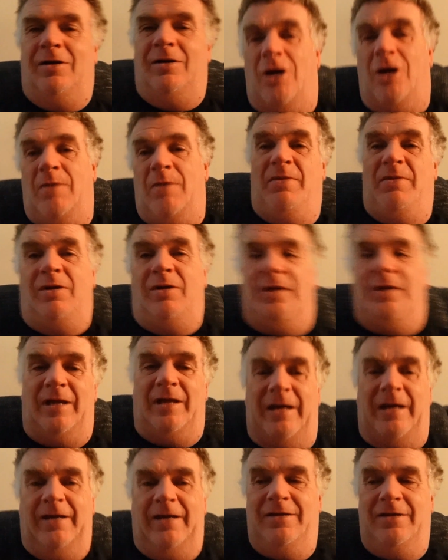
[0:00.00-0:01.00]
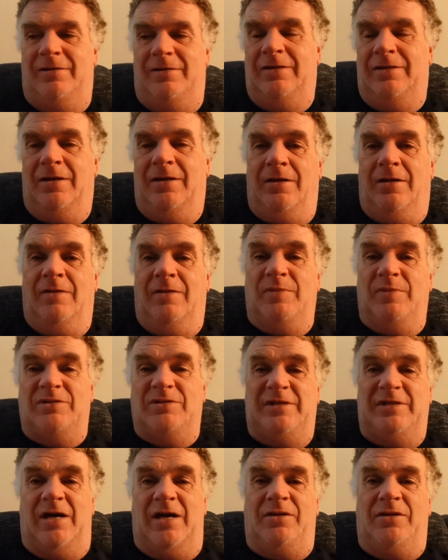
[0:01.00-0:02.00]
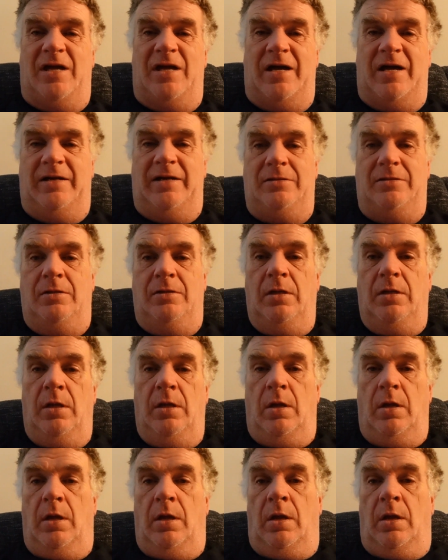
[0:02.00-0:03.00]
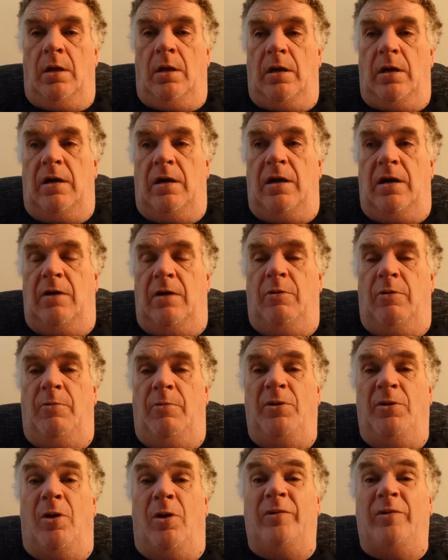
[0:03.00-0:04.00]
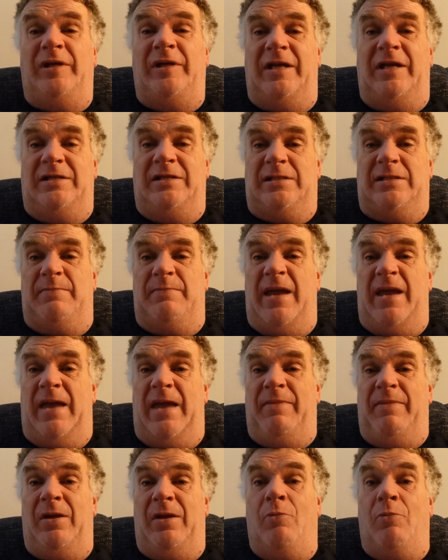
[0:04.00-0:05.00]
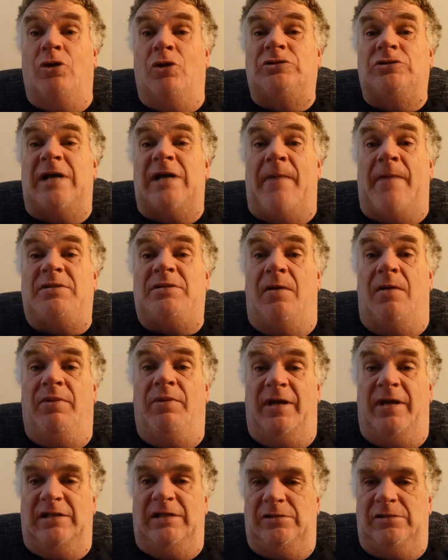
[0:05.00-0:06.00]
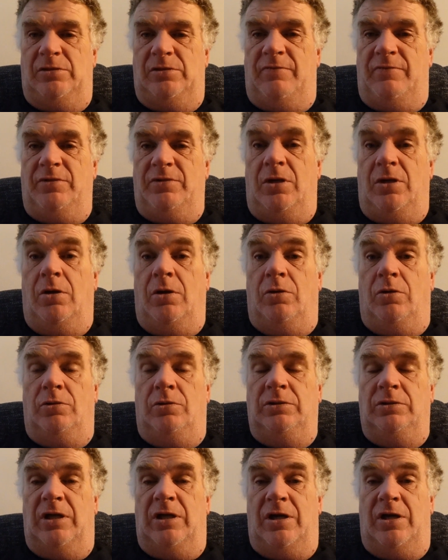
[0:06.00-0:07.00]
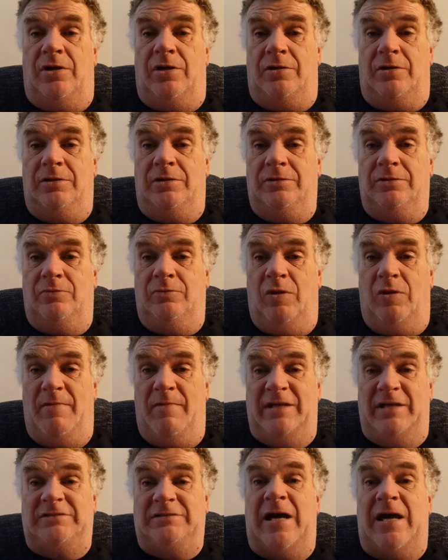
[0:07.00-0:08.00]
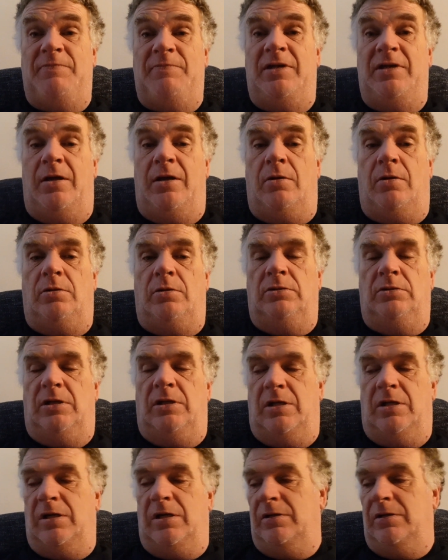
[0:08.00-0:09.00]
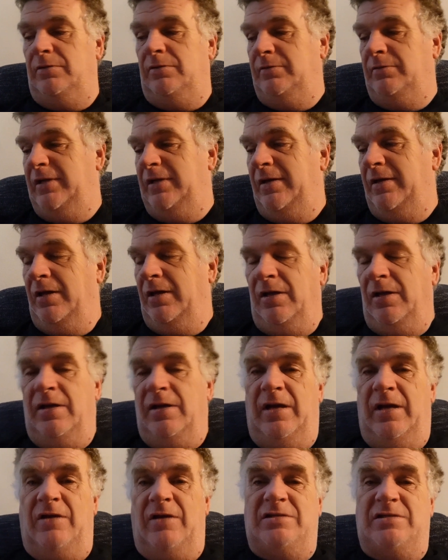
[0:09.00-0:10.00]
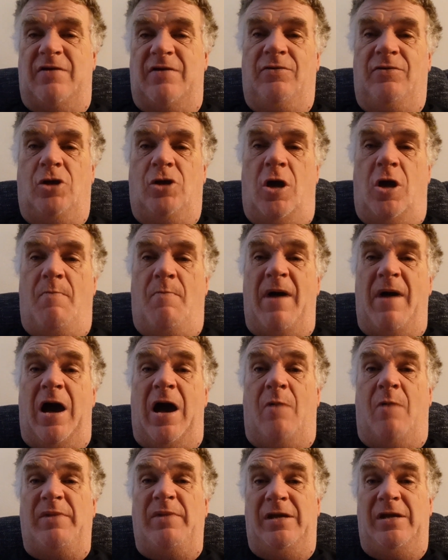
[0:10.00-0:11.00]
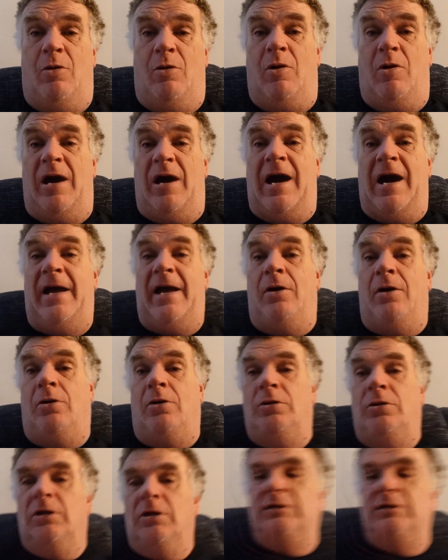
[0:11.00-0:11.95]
Arm and a leg, especially online. When we go east, maybe we'll stop someplace. You never know. We might stop there. It's something called Maumee, Ohio.